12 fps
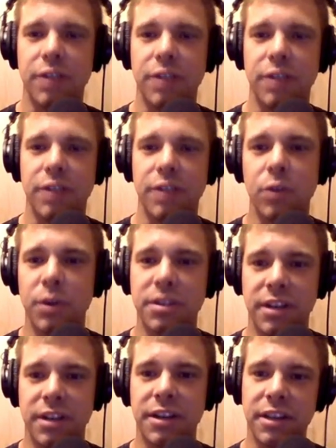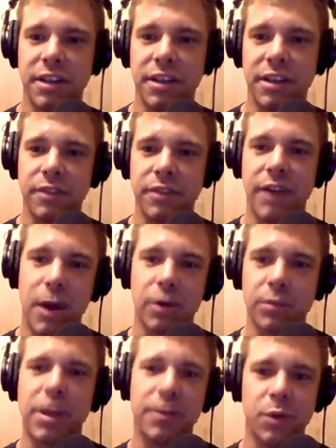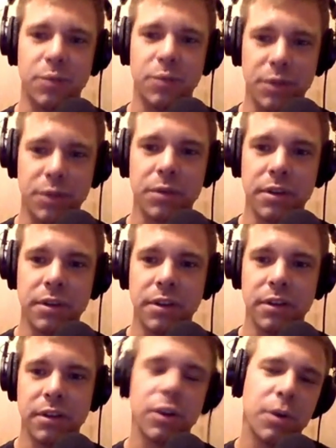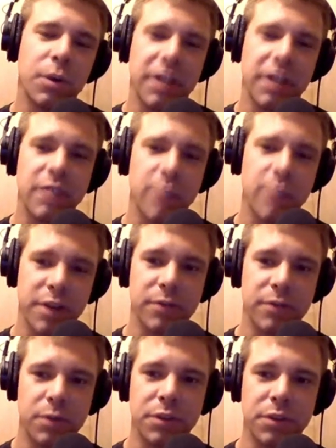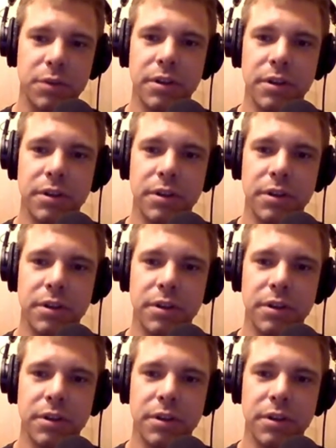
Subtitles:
and who we decide to give our platform to, or who we're going to give a microphone to.